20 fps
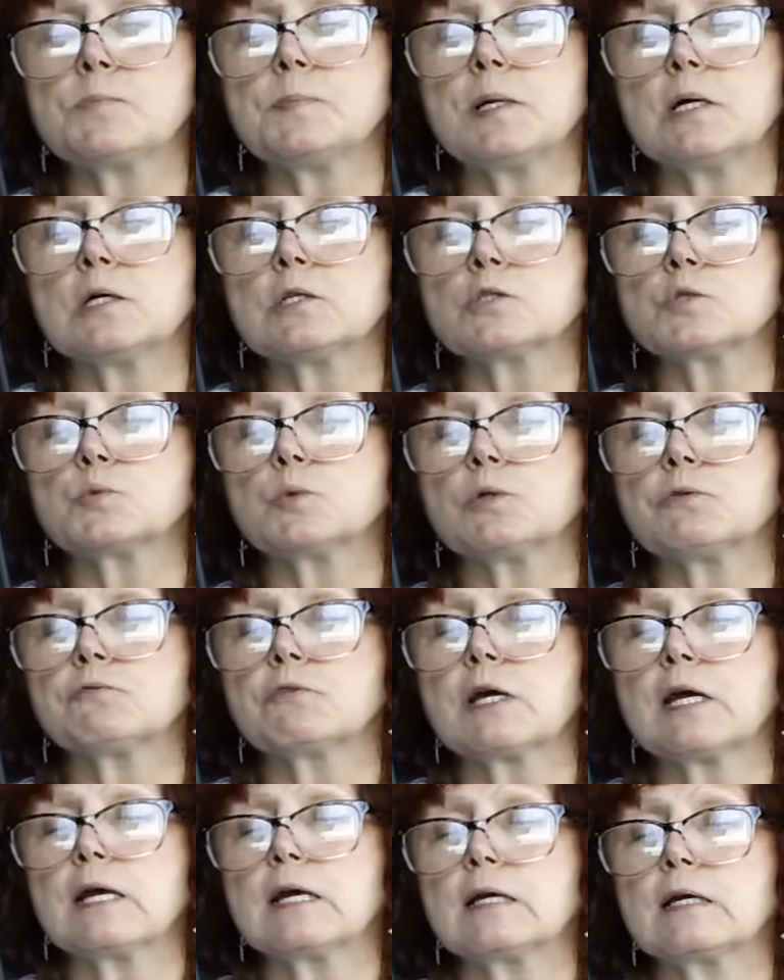bells will
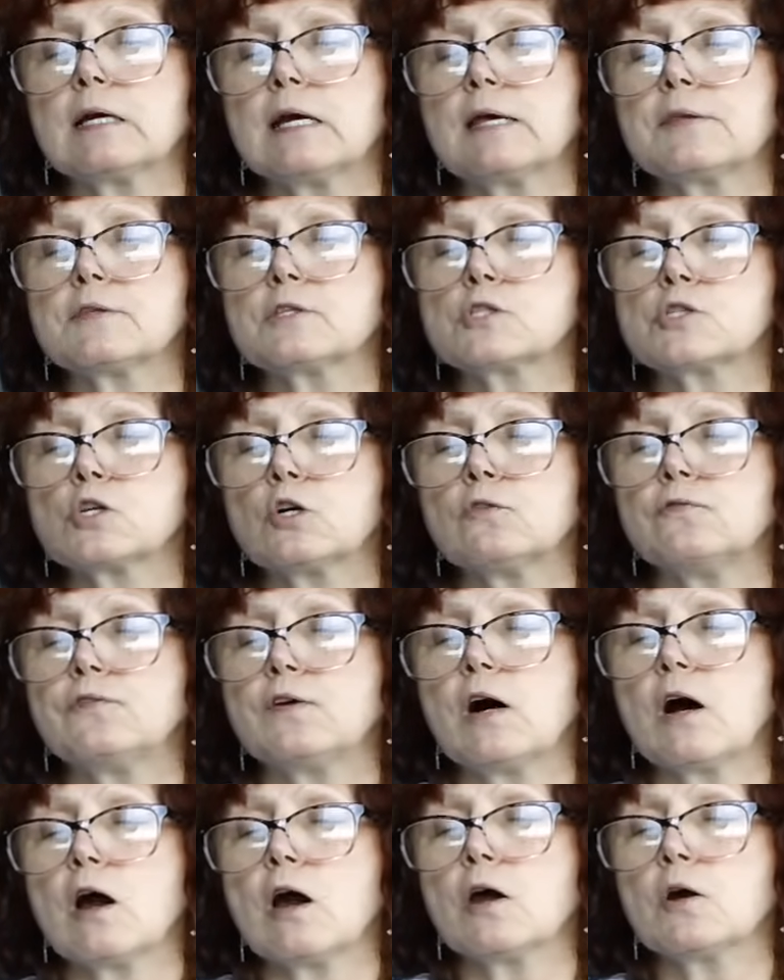ring and the
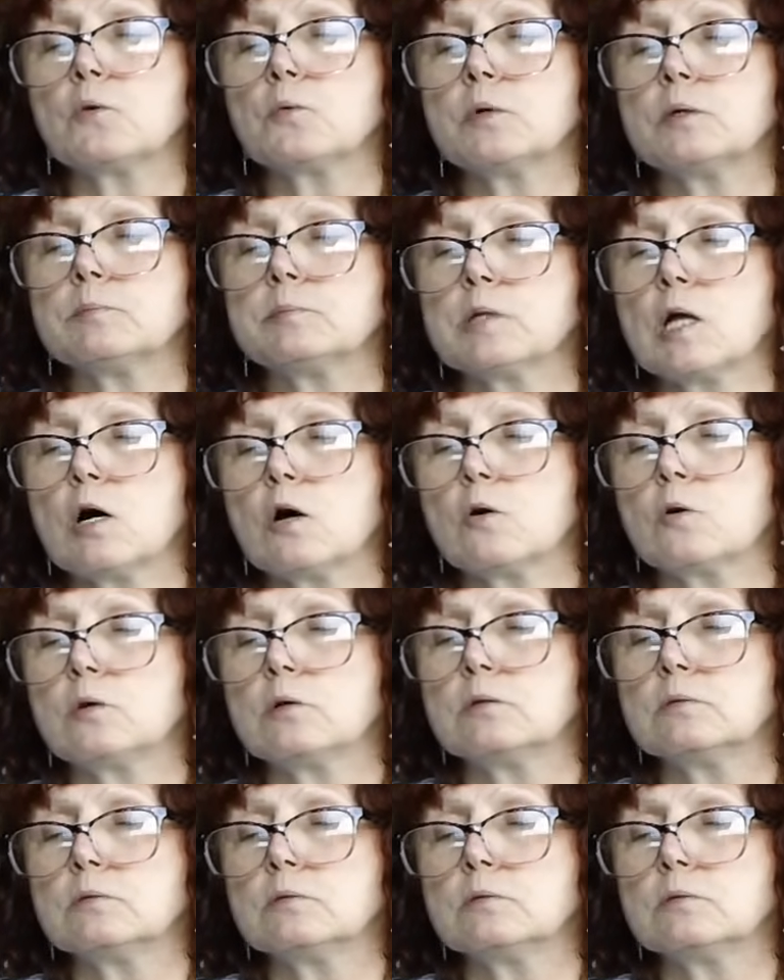shofar will blow.